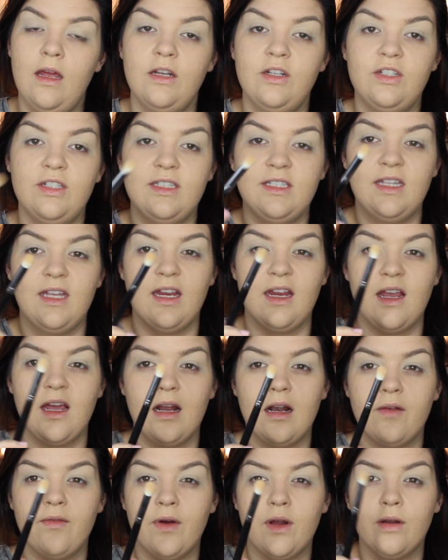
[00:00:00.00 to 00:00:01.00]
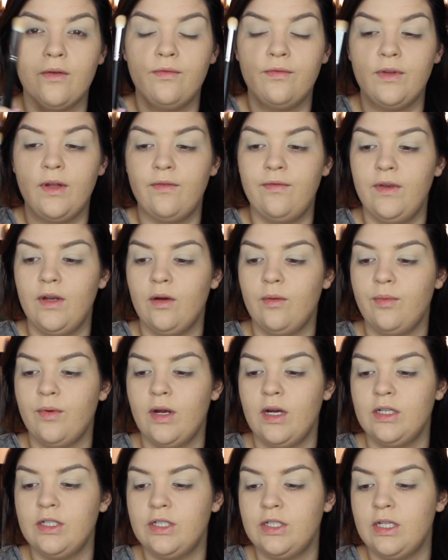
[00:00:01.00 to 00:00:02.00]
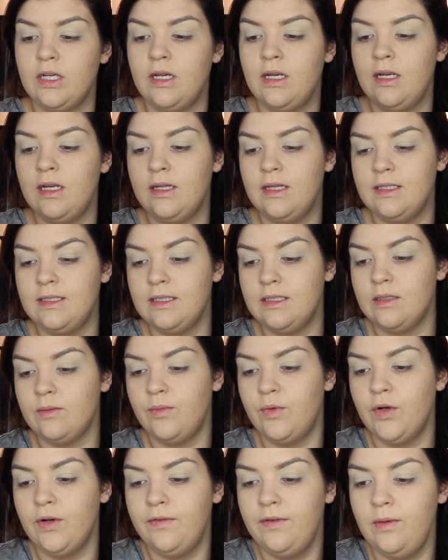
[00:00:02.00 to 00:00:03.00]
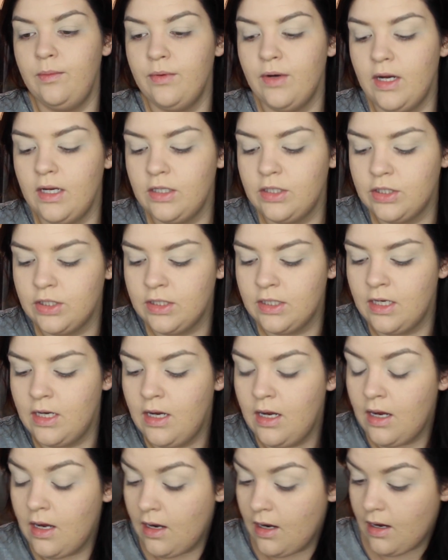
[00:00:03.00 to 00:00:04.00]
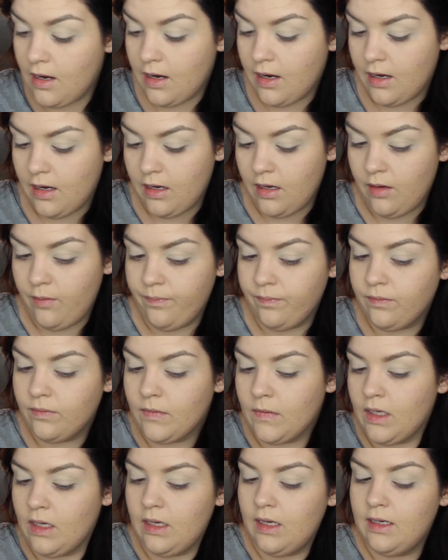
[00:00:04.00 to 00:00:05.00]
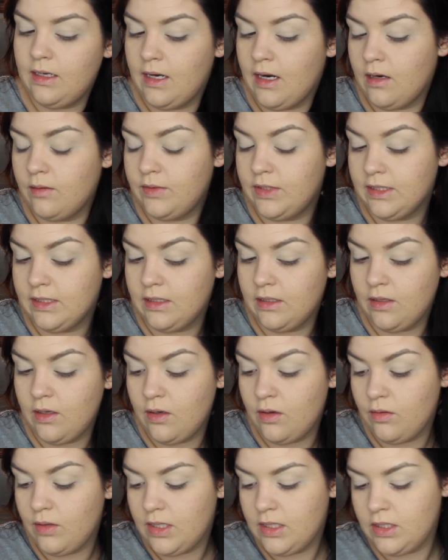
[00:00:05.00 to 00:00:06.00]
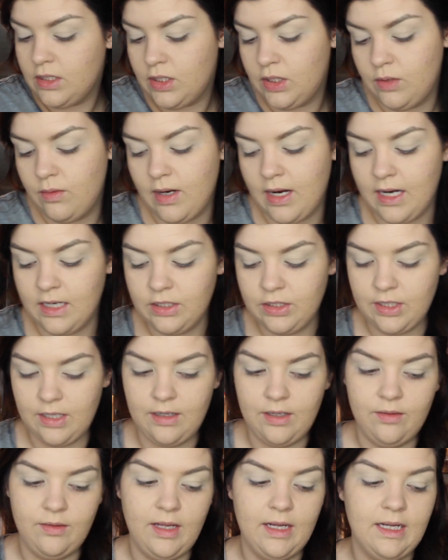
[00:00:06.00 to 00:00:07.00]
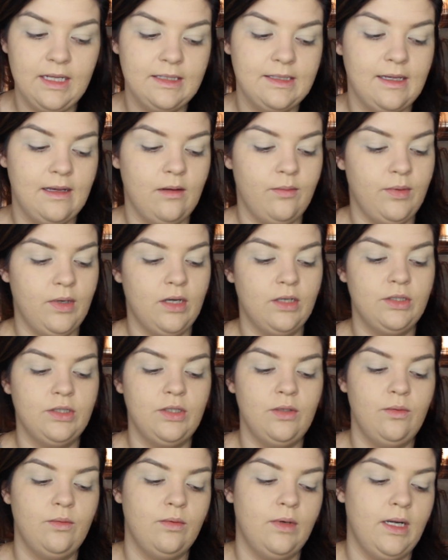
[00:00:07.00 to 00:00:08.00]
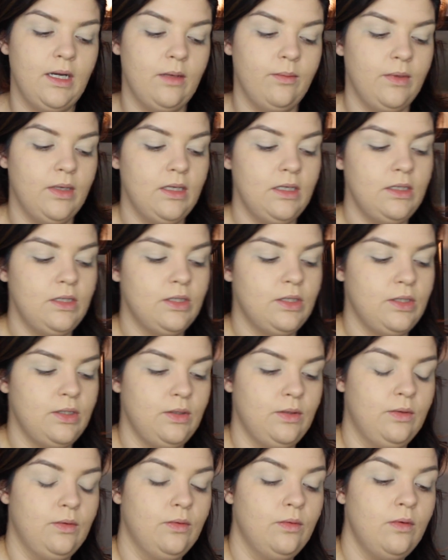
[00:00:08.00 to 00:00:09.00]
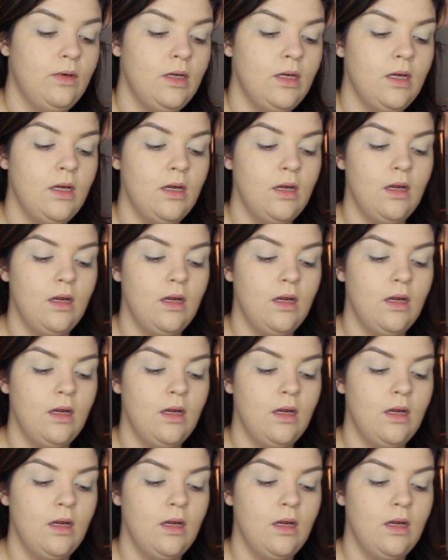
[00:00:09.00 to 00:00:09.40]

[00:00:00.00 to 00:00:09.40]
Just like kind of on a fluffier brush. This is a Morphe brush. And now I'm just going to go into eyeshadow. Like I said, I'm not sure what I'm going to do.